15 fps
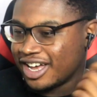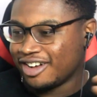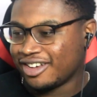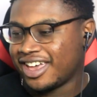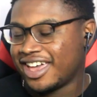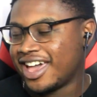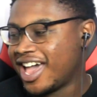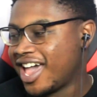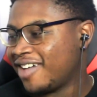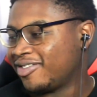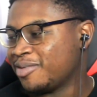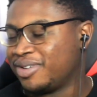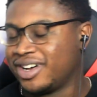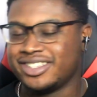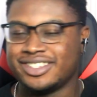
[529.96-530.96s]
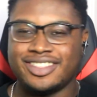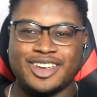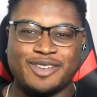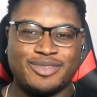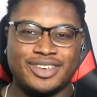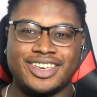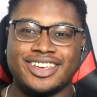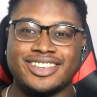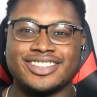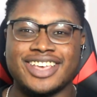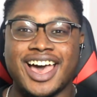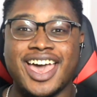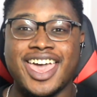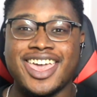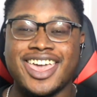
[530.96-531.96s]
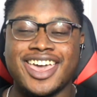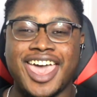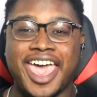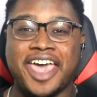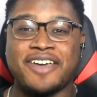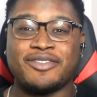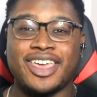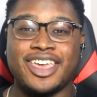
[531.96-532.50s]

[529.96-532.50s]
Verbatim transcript: Okay, I have to pause it there because I have